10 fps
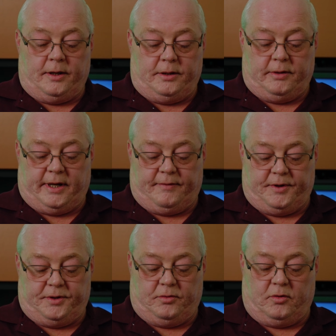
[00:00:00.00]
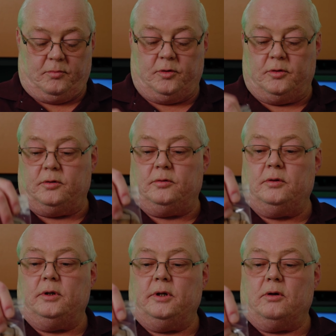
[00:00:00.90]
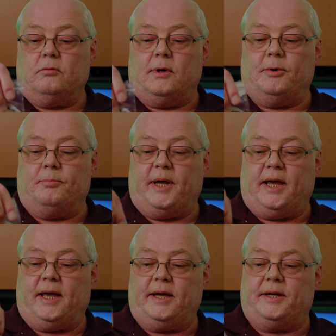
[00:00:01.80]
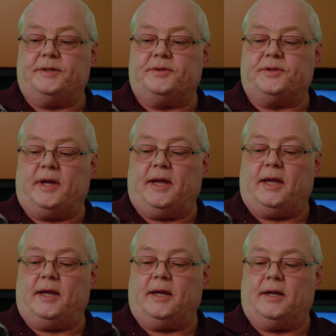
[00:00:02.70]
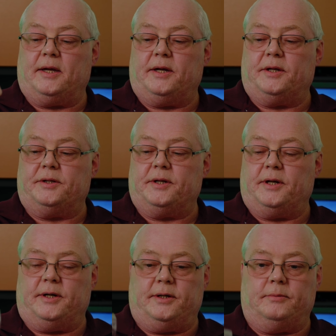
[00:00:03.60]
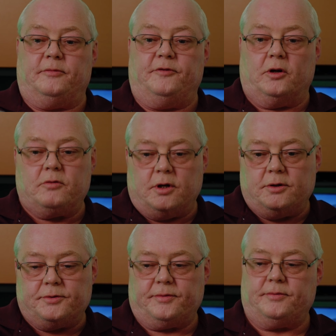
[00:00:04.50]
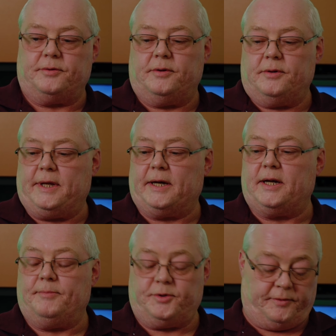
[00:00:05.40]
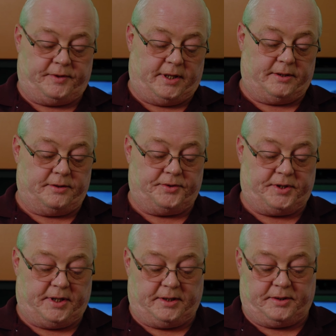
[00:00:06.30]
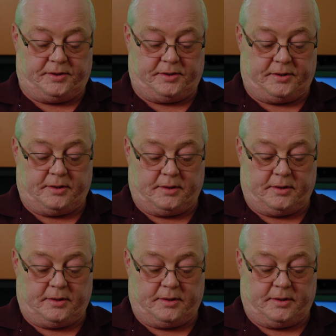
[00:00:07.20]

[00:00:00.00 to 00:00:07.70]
You have the normal rubber bands and Velcros that comes with Tentacle Syncs.